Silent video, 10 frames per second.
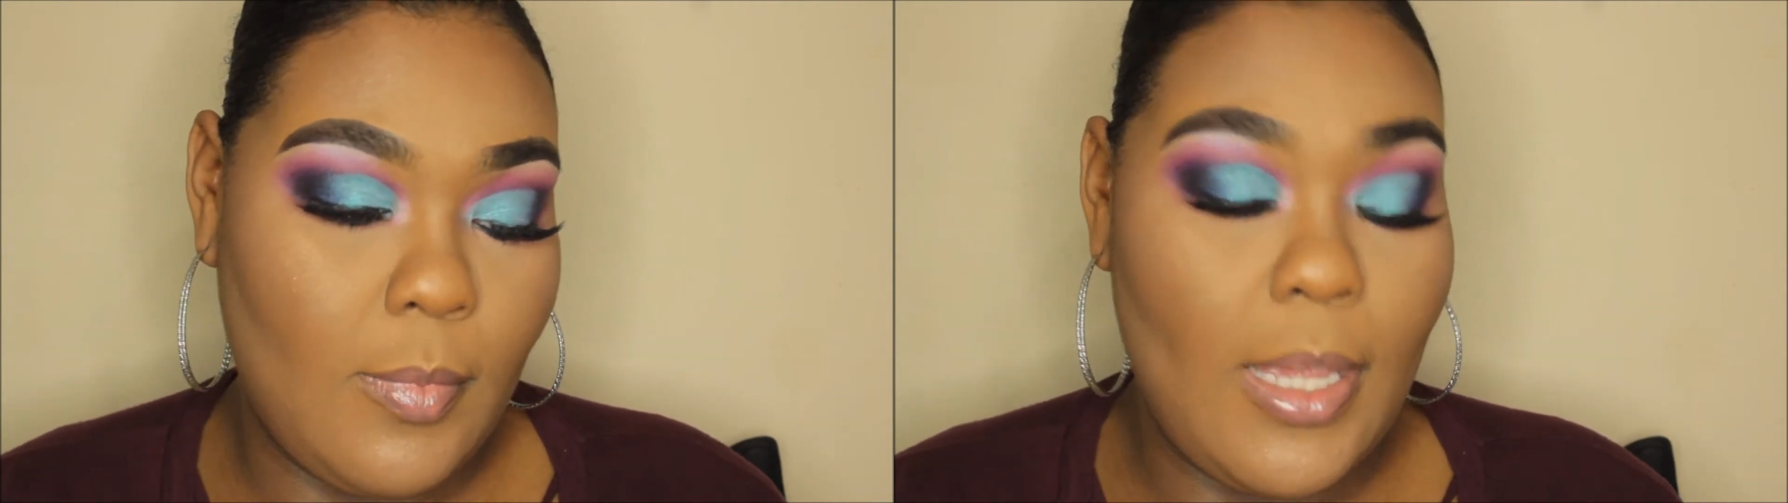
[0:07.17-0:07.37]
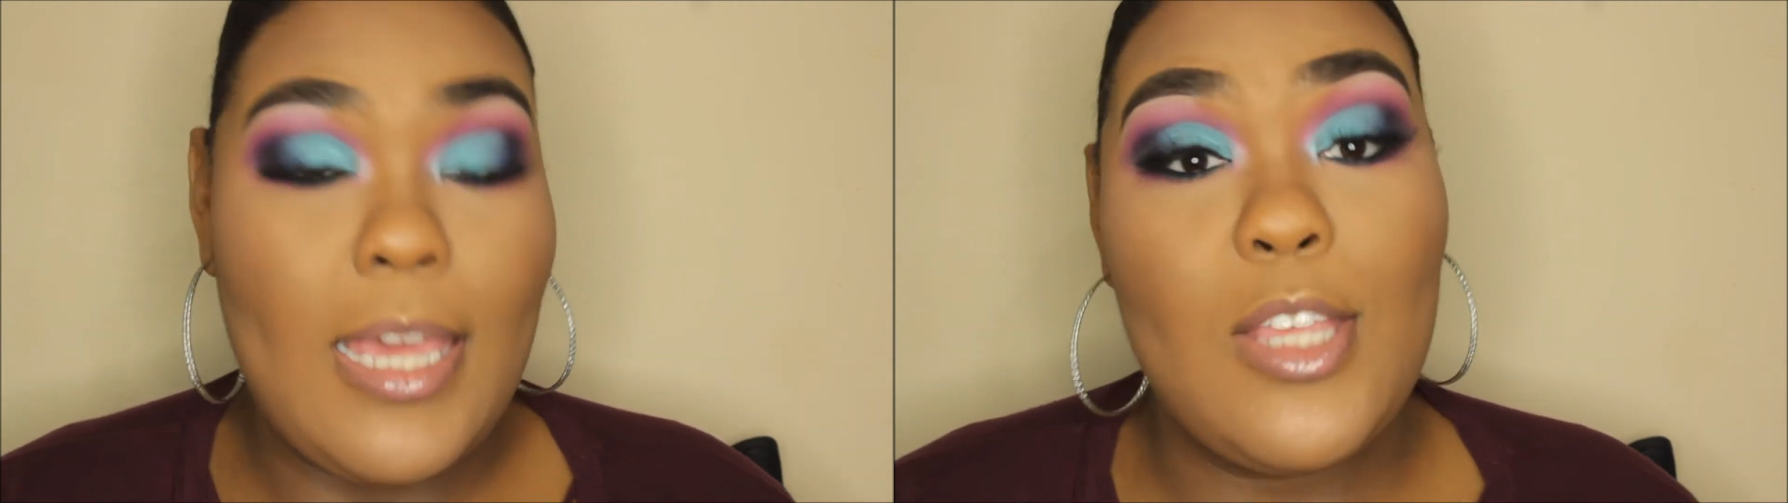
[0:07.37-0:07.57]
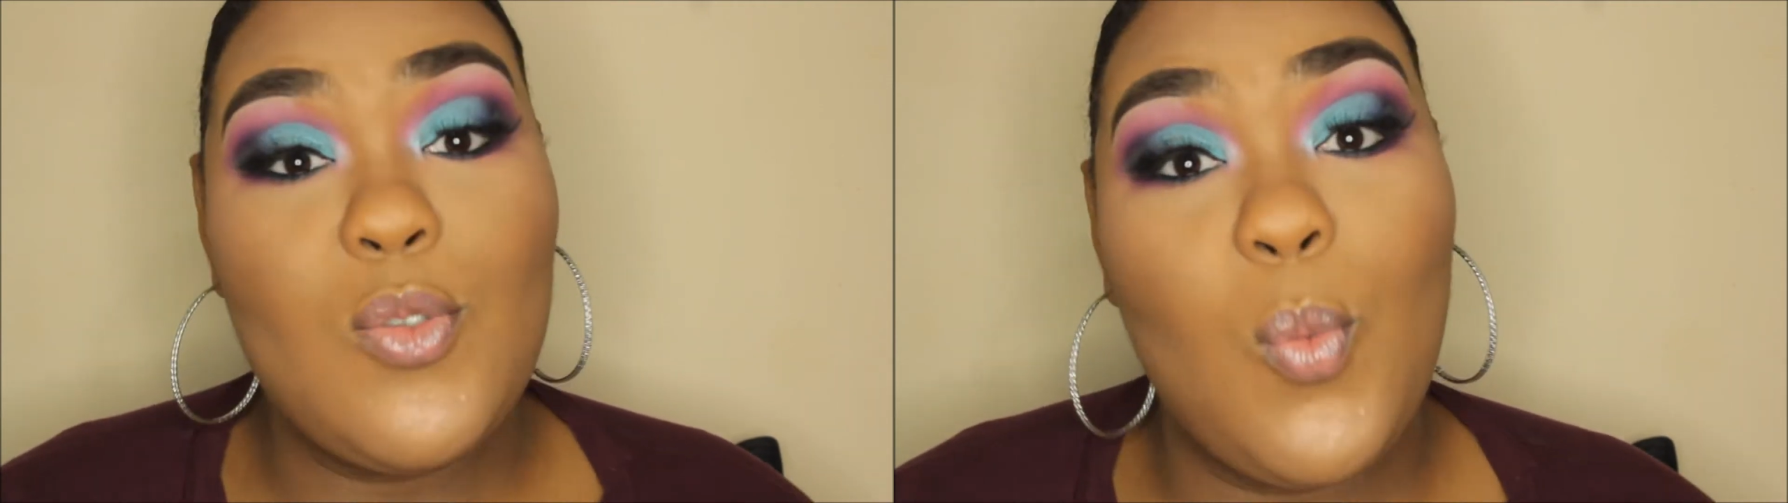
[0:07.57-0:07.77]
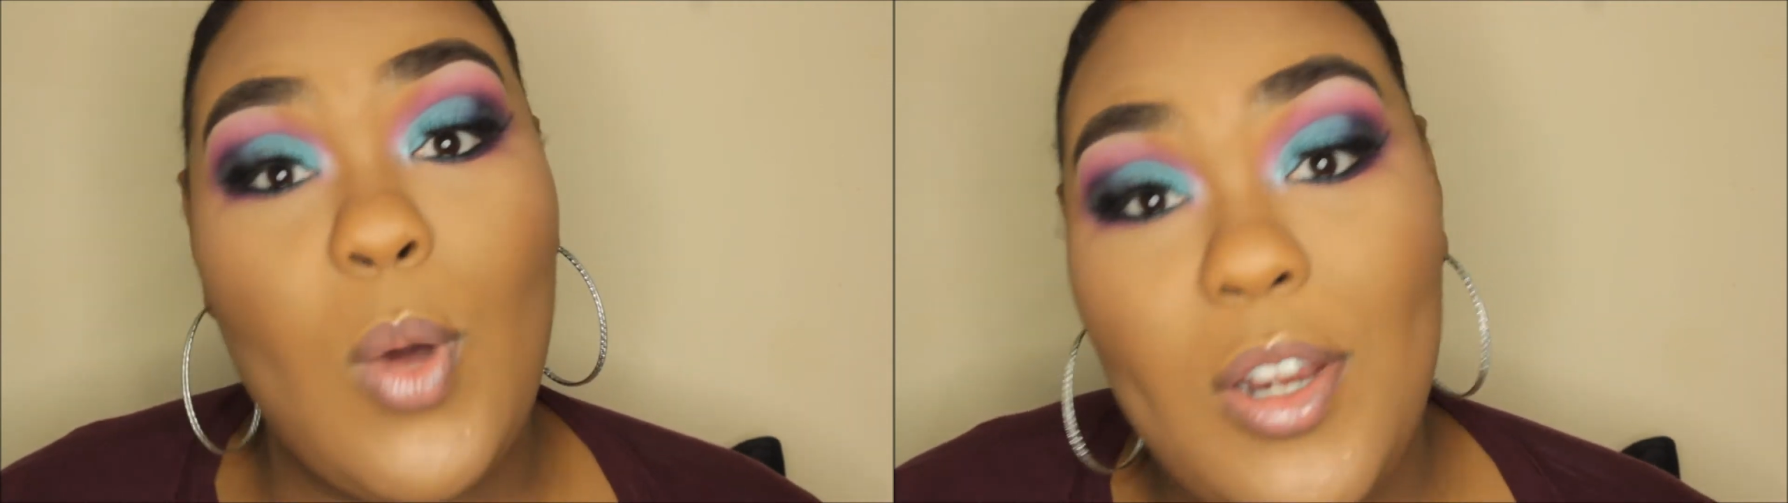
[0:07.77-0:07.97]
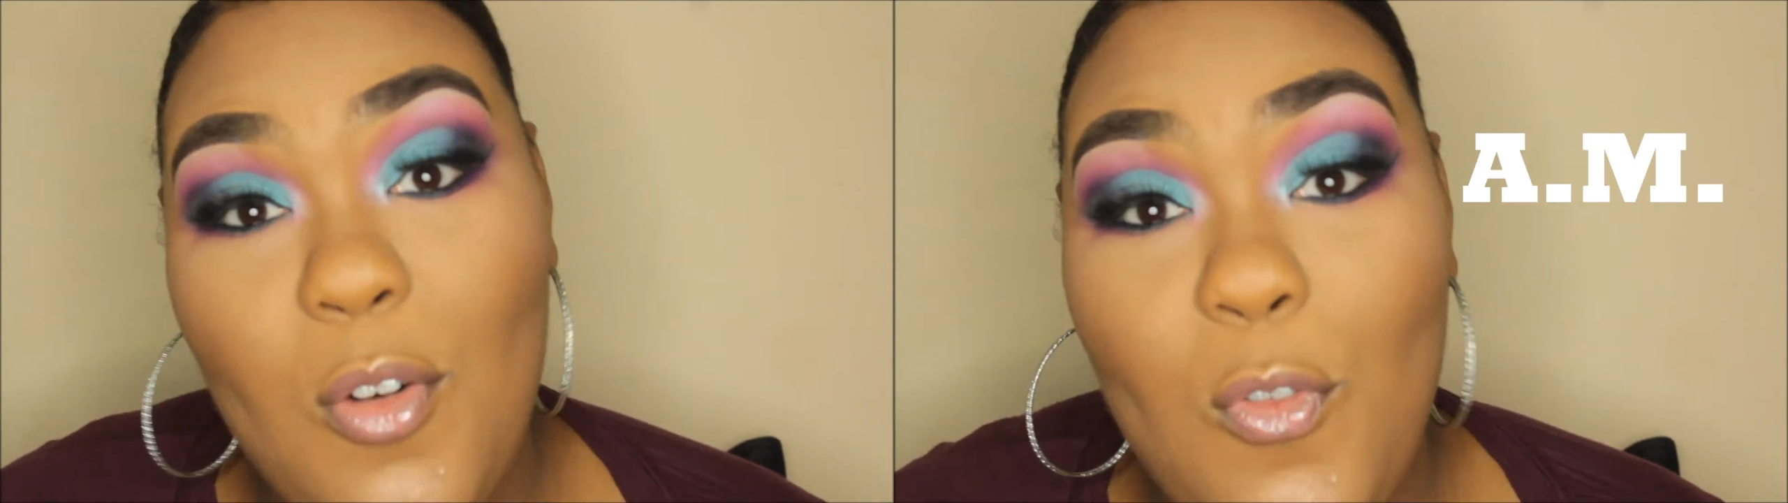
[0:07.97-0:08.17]

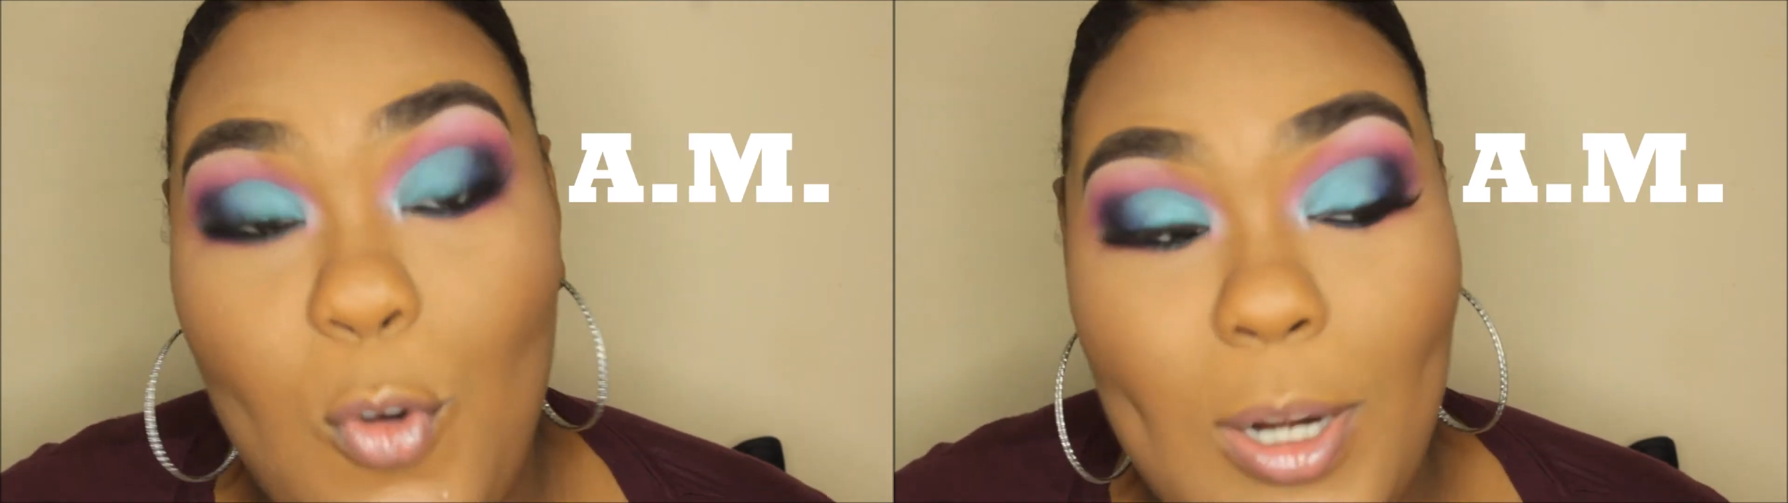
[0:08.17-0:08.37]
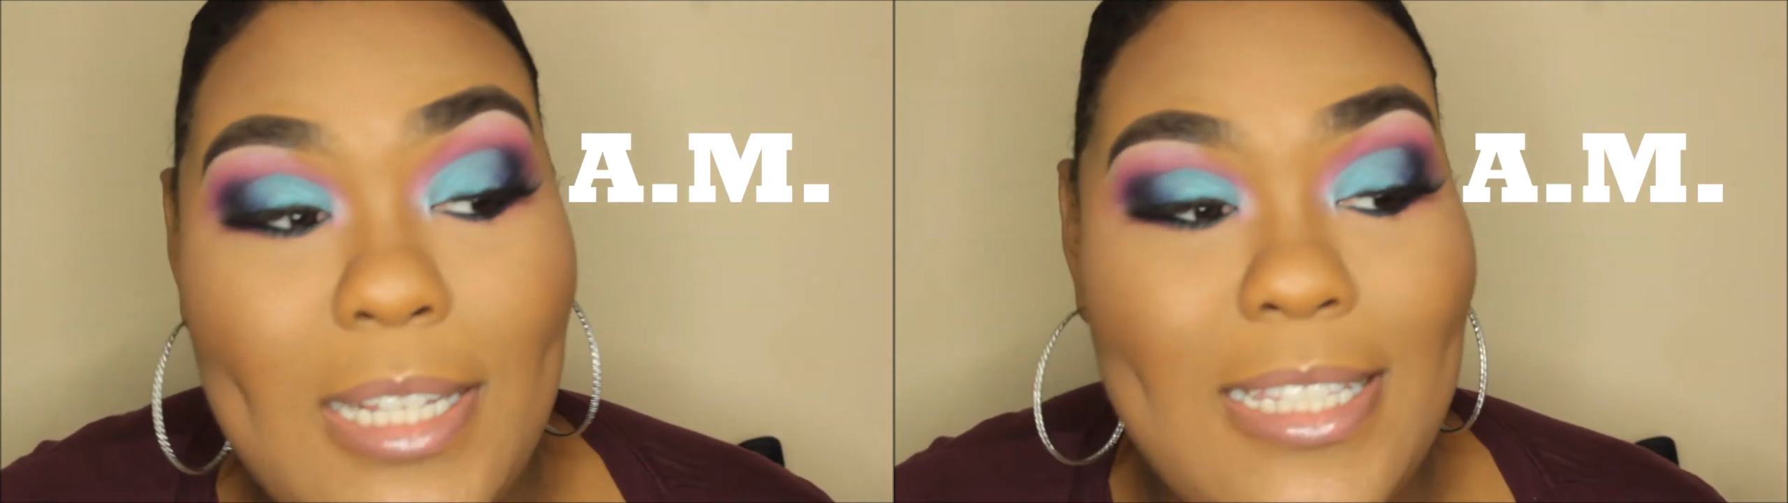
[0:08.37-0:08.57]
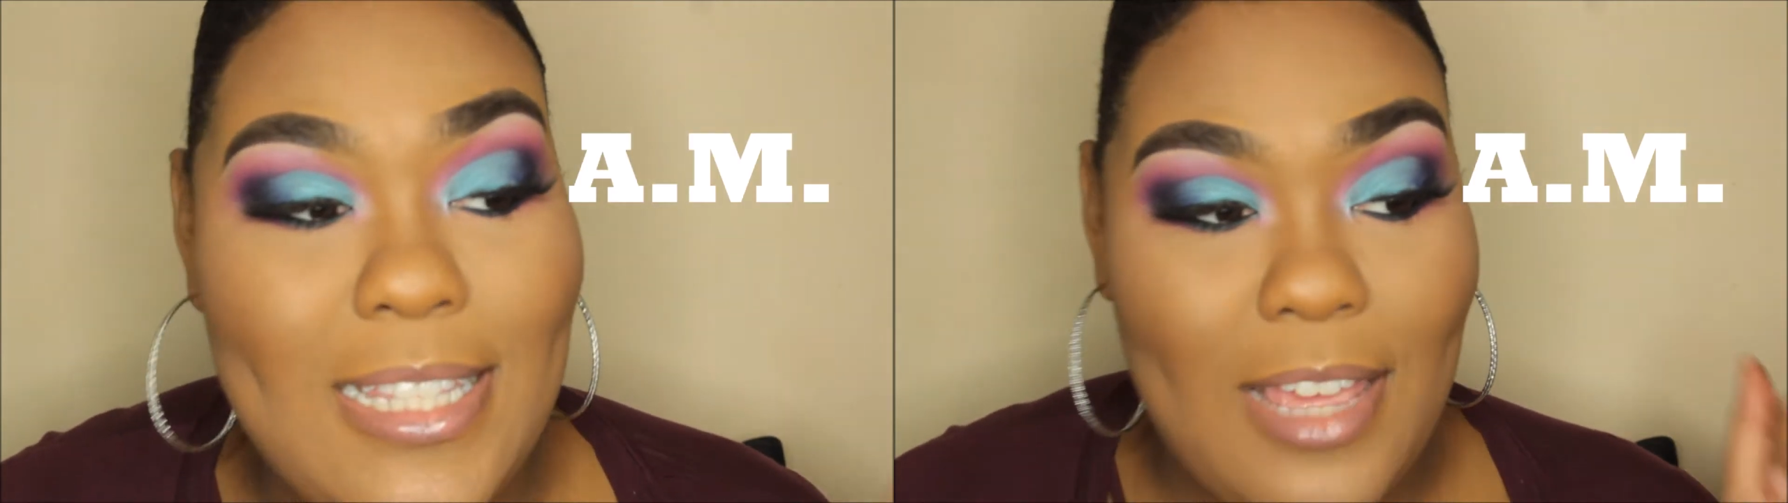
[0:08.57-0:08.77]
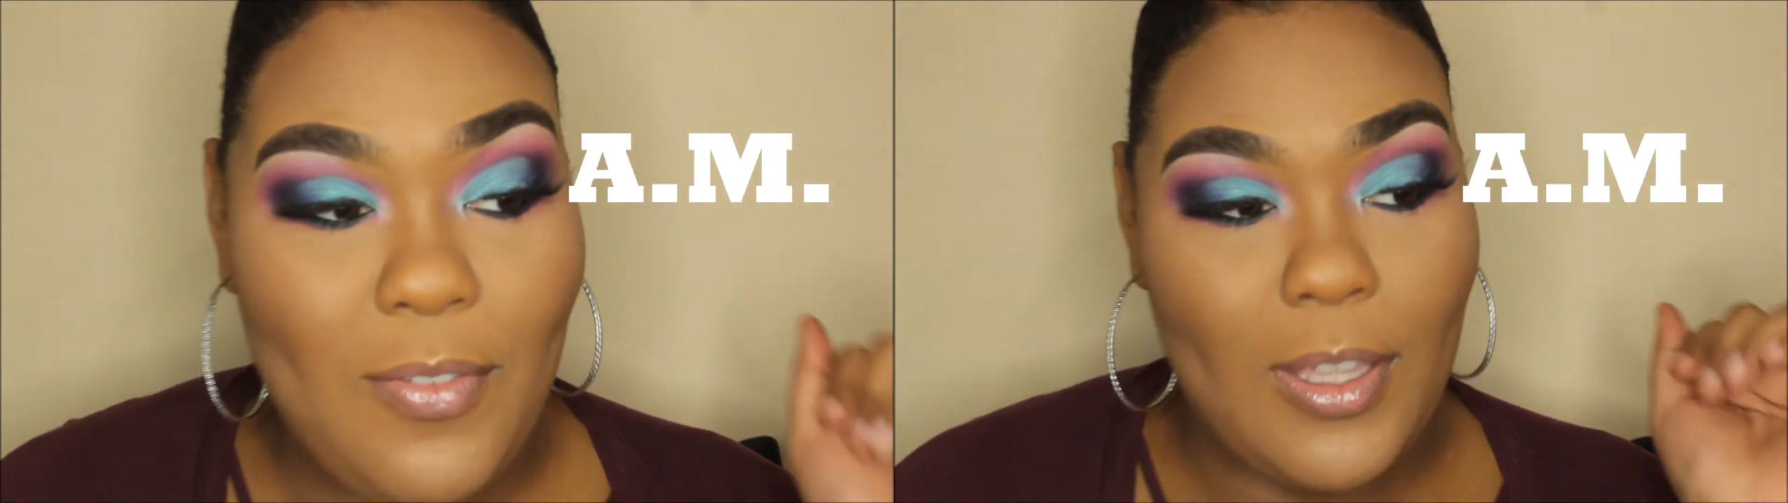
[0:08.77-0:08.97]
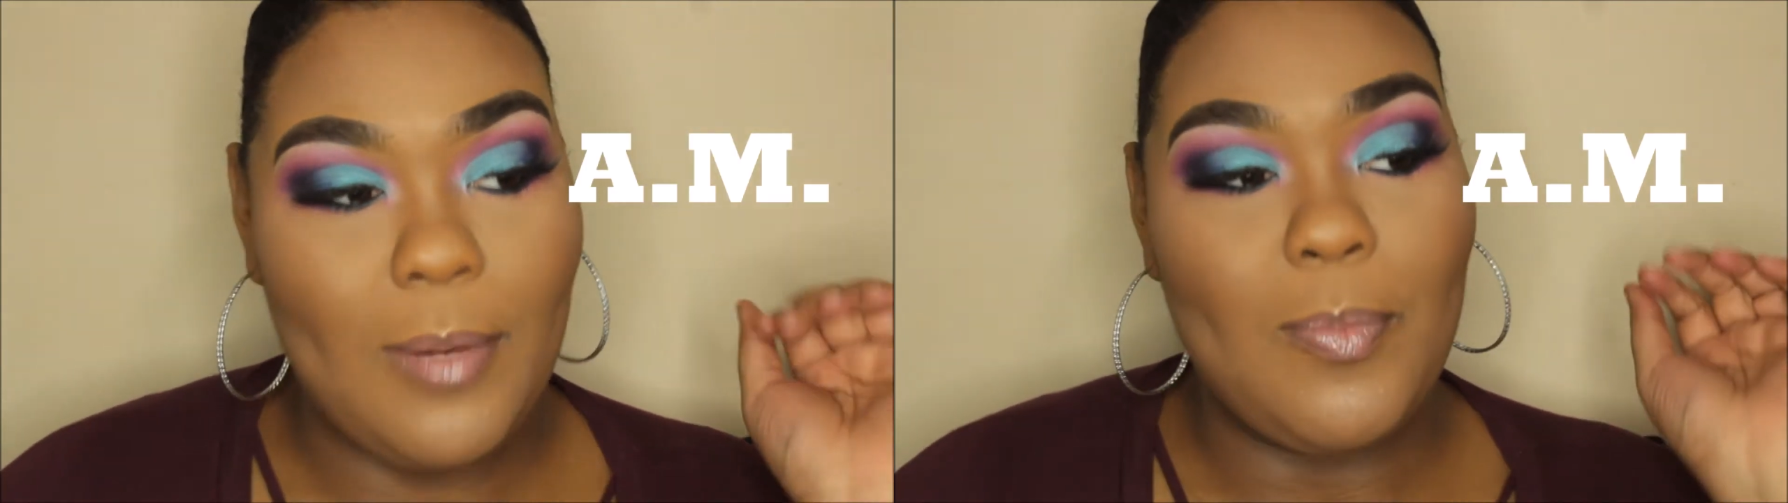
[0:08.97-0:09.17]

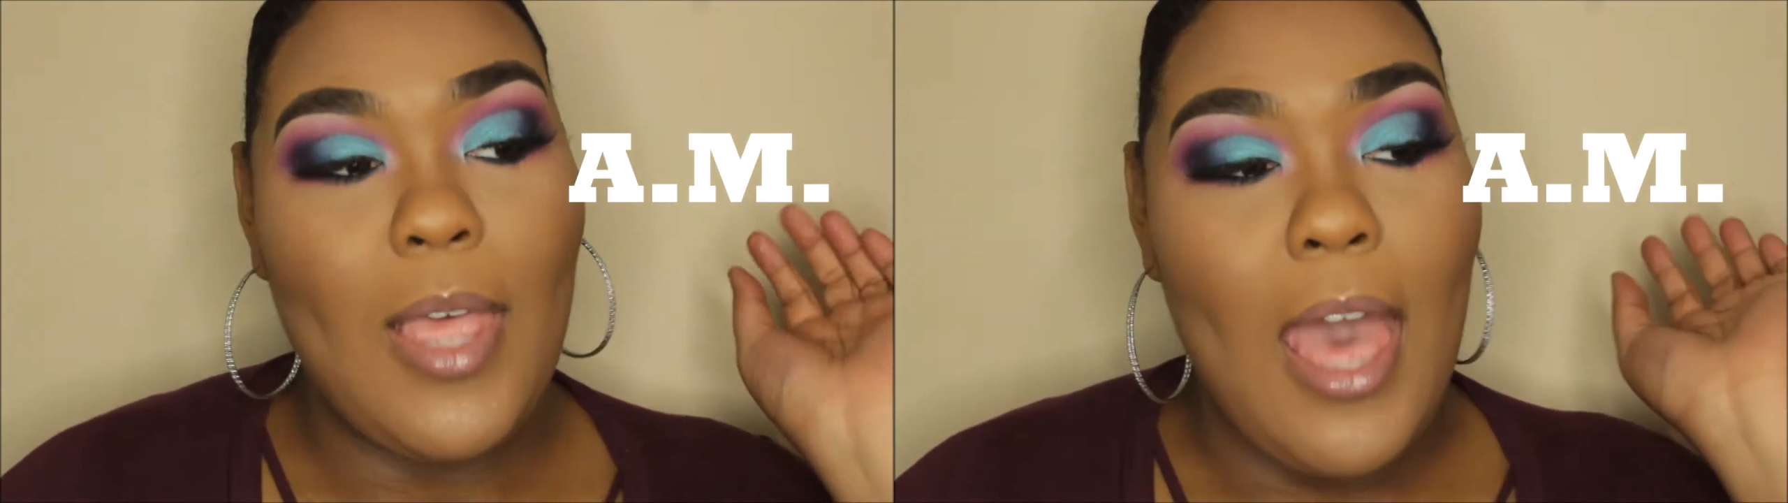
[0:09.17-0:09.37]
1:47.